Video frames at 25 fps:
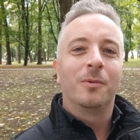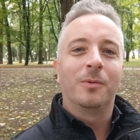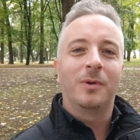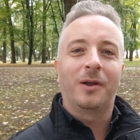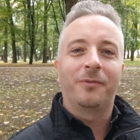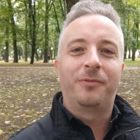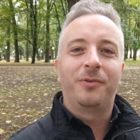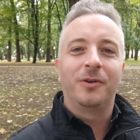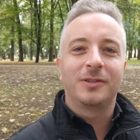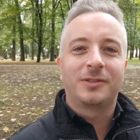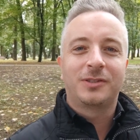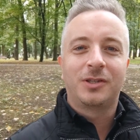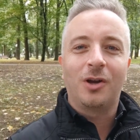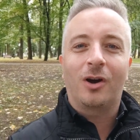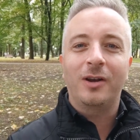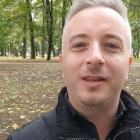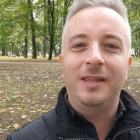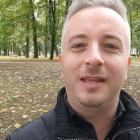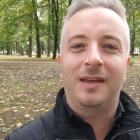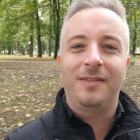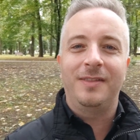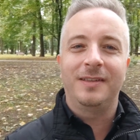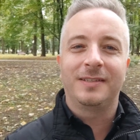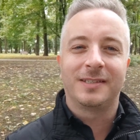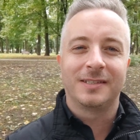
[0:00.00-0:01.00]
when I first got
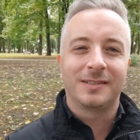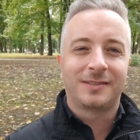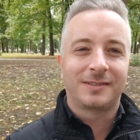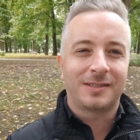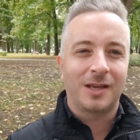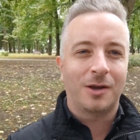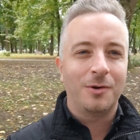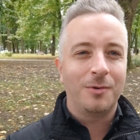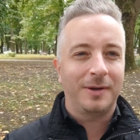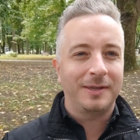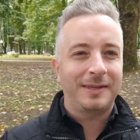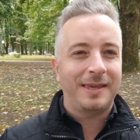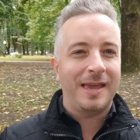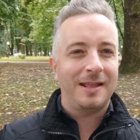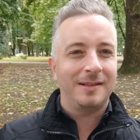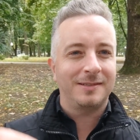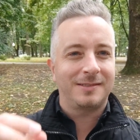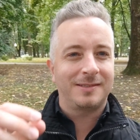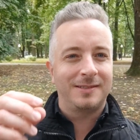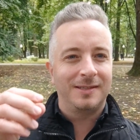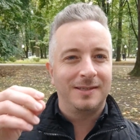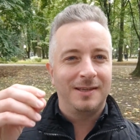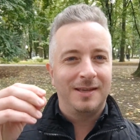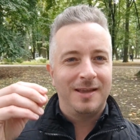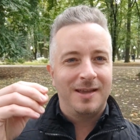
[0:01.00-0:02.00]
here, this is so
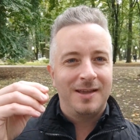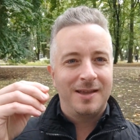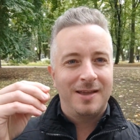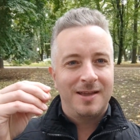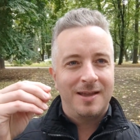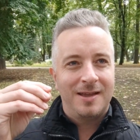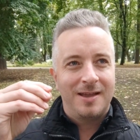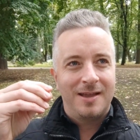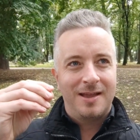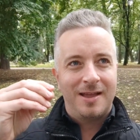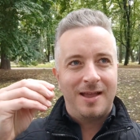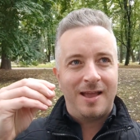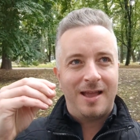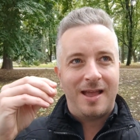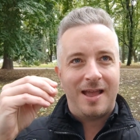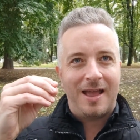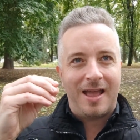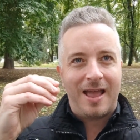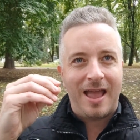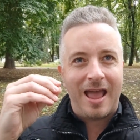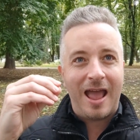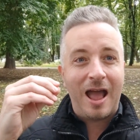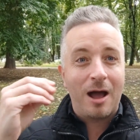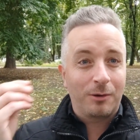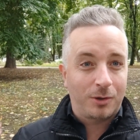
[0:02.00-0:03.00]
against
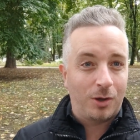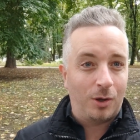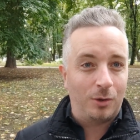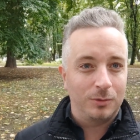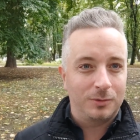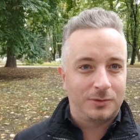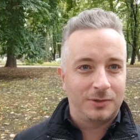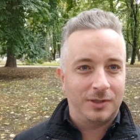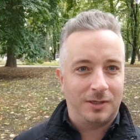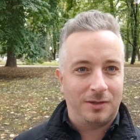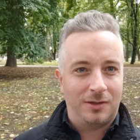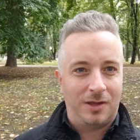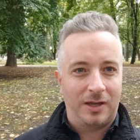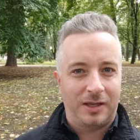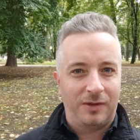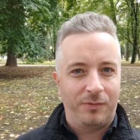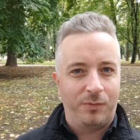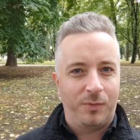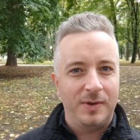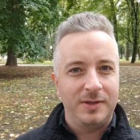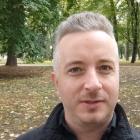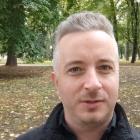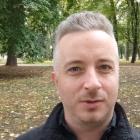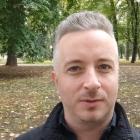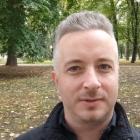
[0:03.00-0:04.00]
our culture. Like
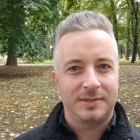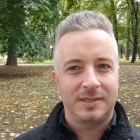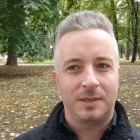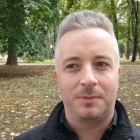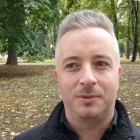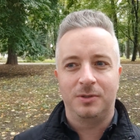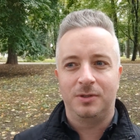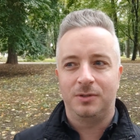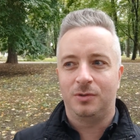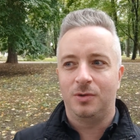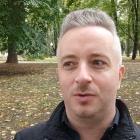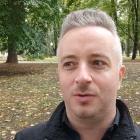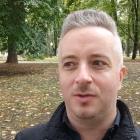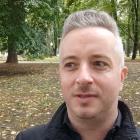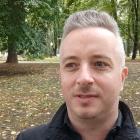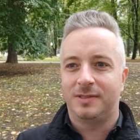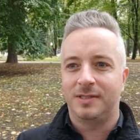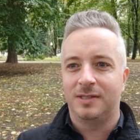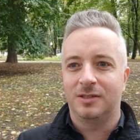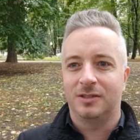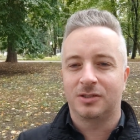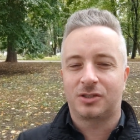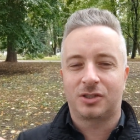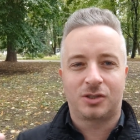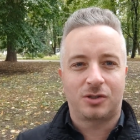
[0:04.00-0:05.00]
if we saw someone do
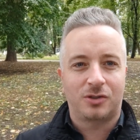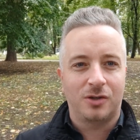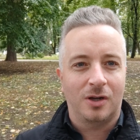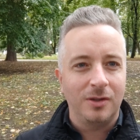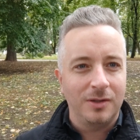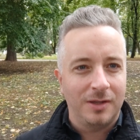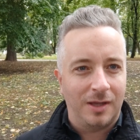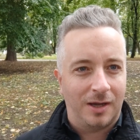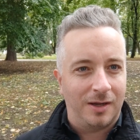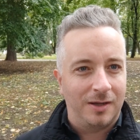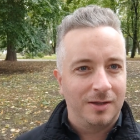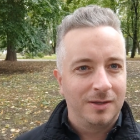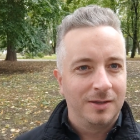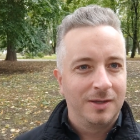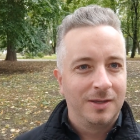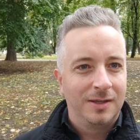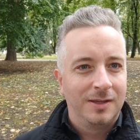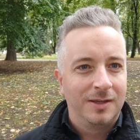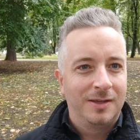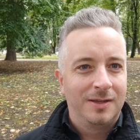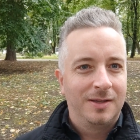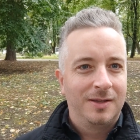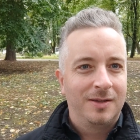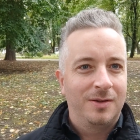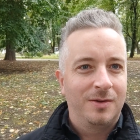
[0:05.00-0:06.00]
this in Australia,
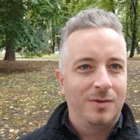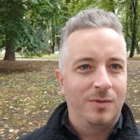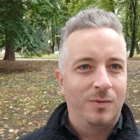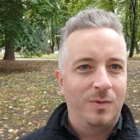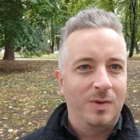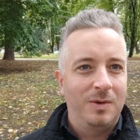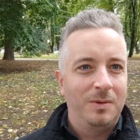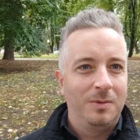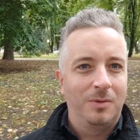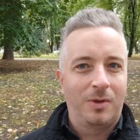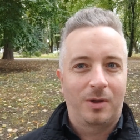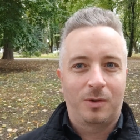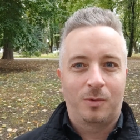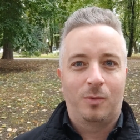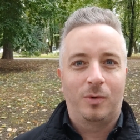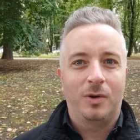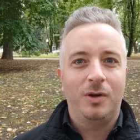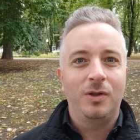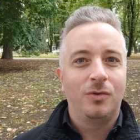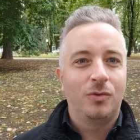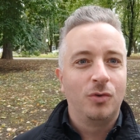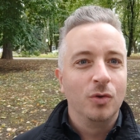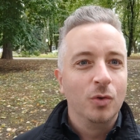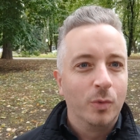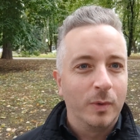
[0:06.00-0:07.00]
we'd be like, what
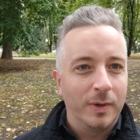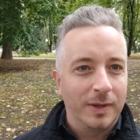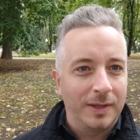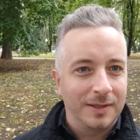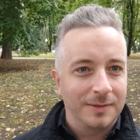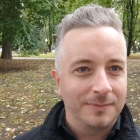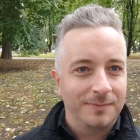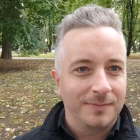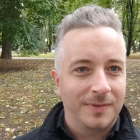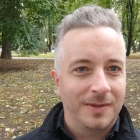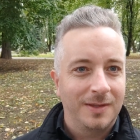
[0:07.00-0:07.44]
are you doing?